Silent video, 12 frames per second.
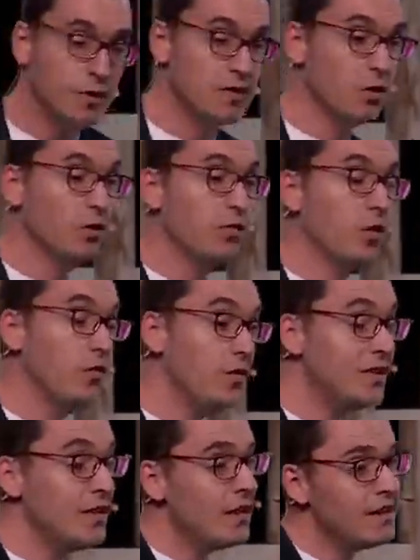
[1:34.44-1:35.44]
will be sold for
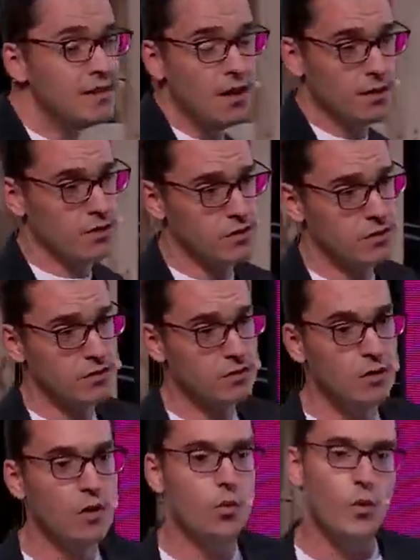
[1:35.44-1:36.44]
$59,
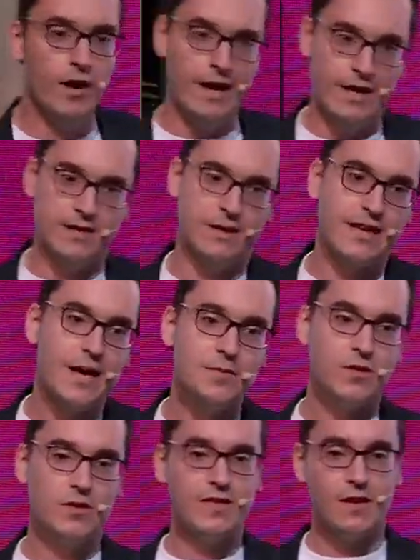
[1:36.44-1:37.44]
whereas the
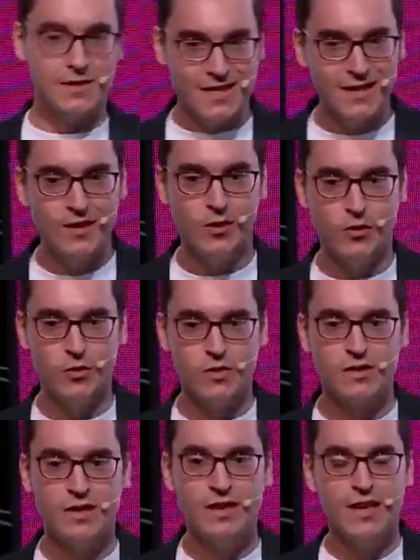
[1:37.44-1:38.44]
capsules are
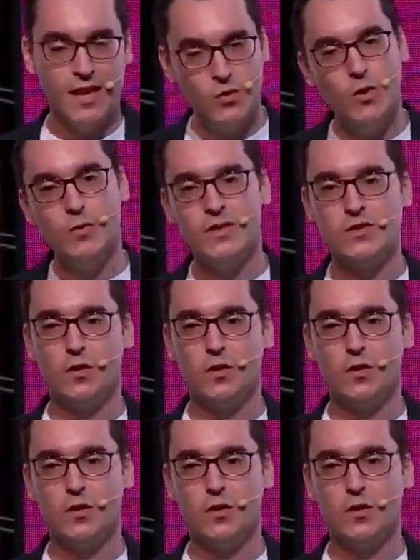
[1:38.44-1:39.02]
single-use and will be